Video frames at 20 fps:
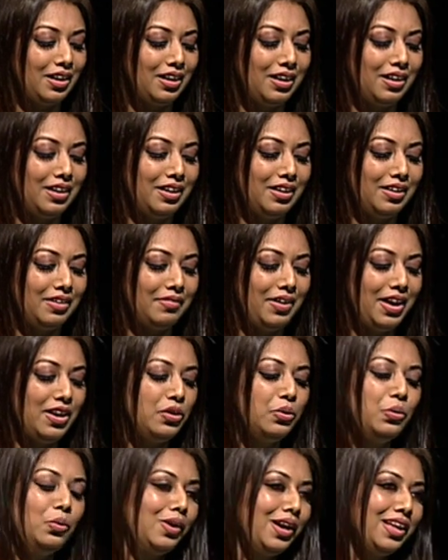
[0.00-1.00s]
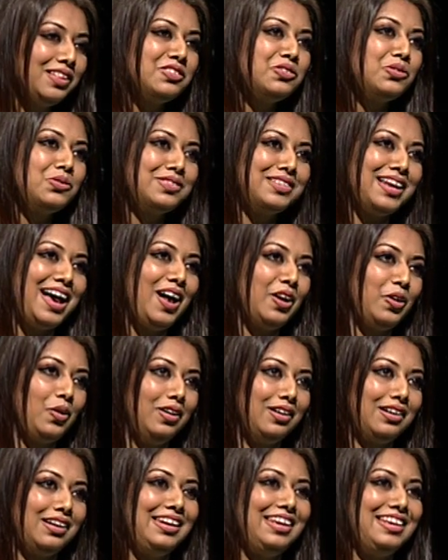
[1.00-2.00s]
And who gets to start on
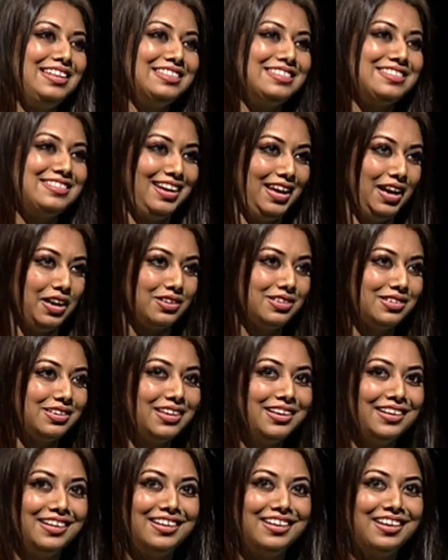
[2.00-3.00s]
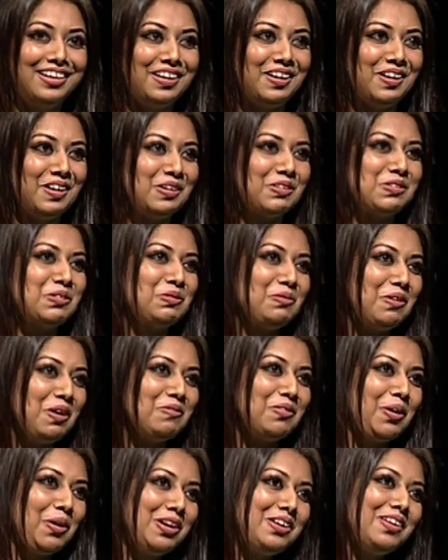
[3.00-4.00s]
a clean slate? So
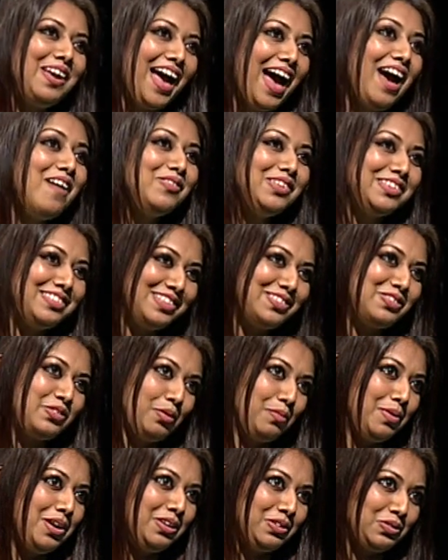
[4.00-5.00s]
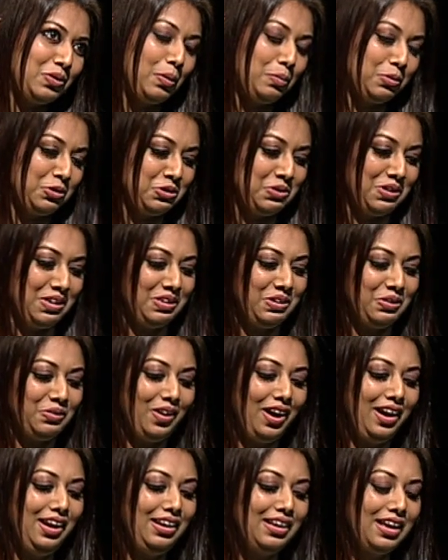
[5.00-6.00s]
what we have is this tremendous opportunity,
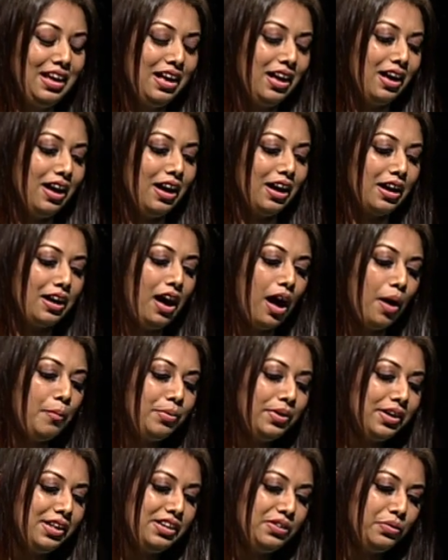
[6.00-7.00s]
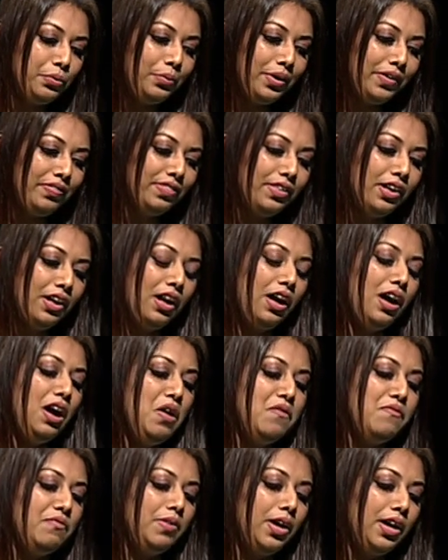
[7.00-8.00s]
right? Coupled with
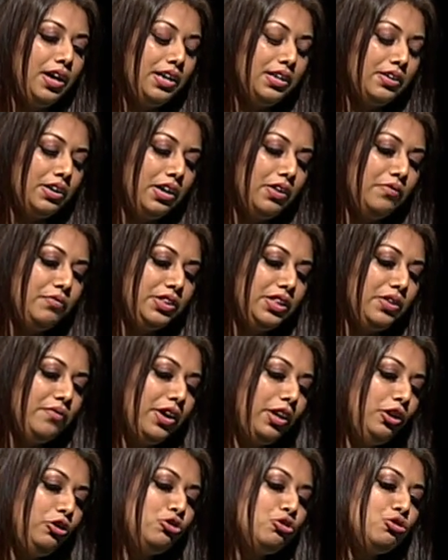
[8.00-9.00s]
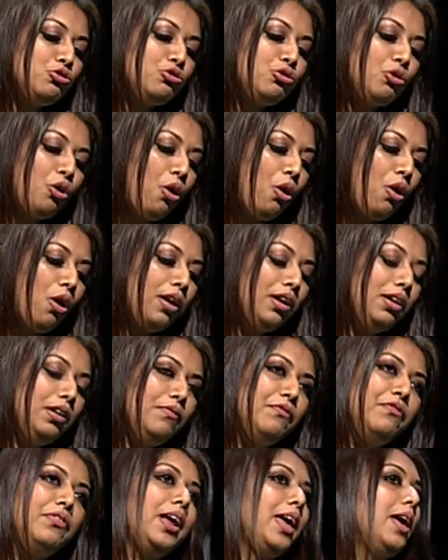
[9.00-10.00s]
a very strong
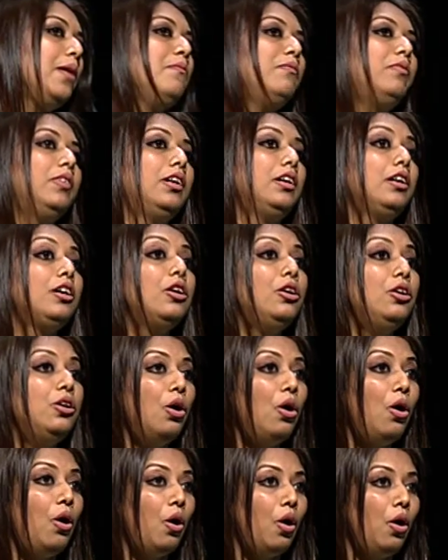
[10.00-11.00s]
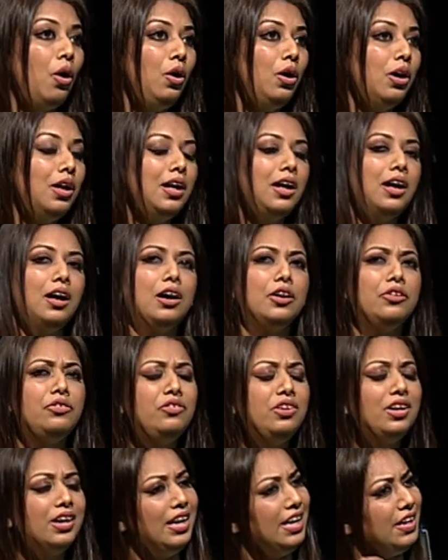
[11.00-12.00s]
framework law, yes,
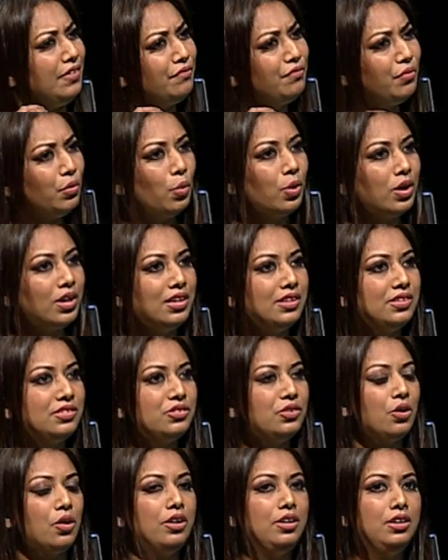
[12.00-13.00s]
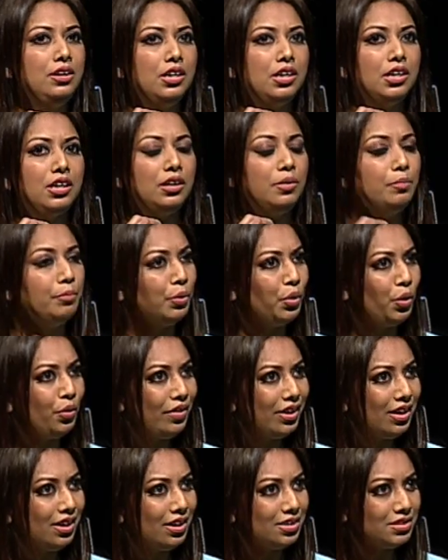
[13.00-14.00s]
really focused on
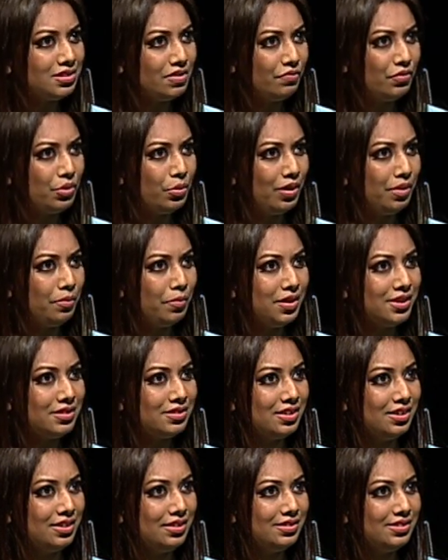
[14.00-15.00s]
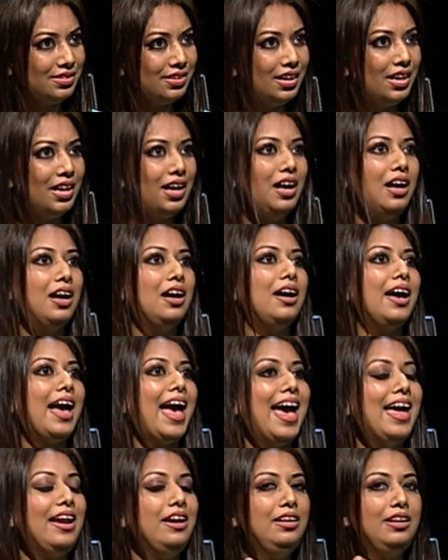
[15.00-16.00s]
improving ease of doing business
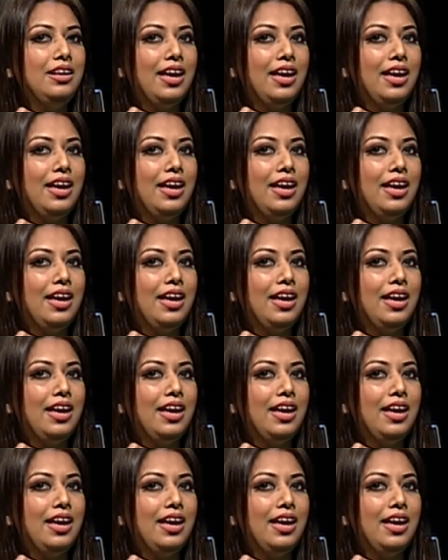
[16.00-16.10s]
and